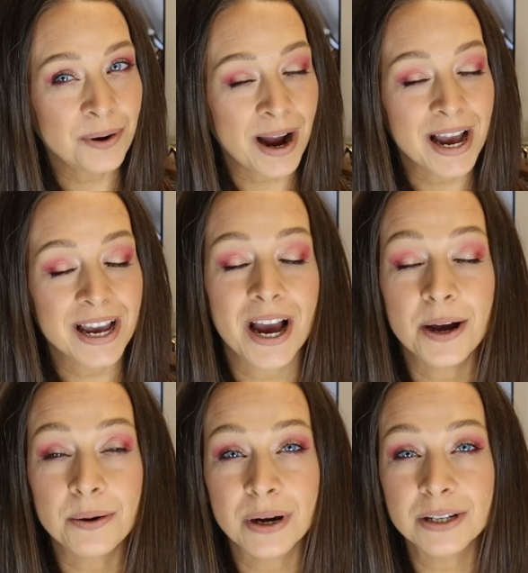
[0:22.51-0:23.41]
I
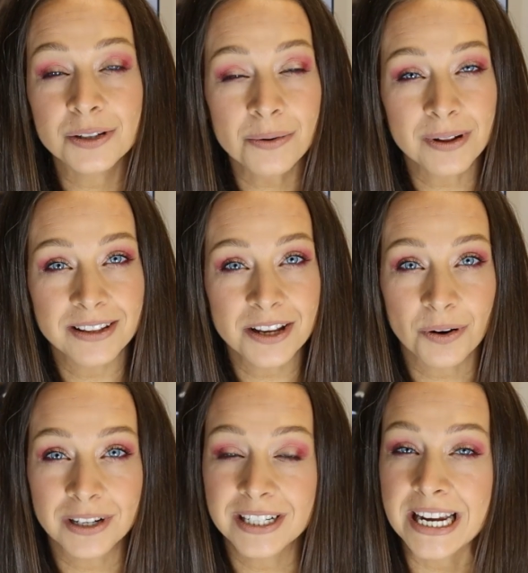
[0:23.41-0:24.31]
am so glad that you're
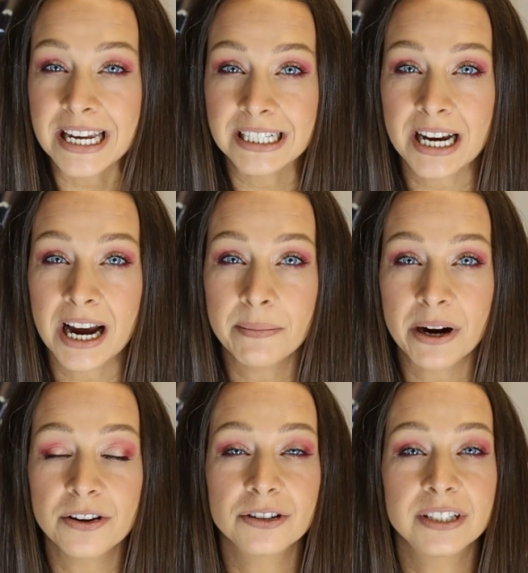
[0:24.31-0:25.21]
taking the time out of
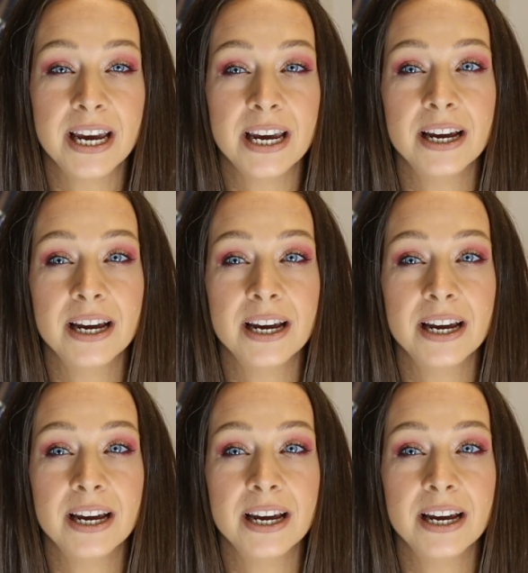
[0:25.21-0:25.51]
your day.